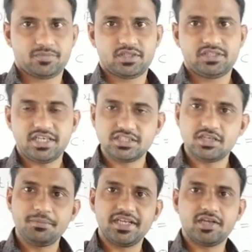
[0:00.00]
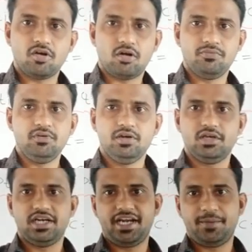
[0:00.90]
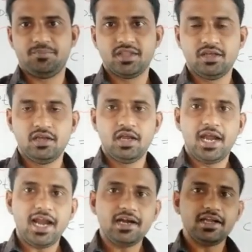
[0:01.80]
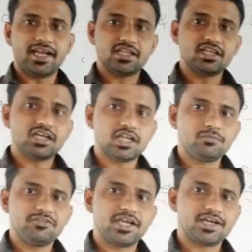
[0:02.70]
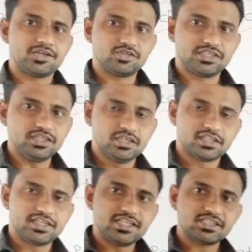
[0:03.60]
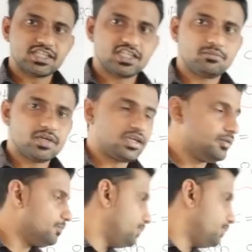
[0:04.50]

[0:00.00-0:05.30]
That is the meaning of ray. And another term we are using, that is nothing but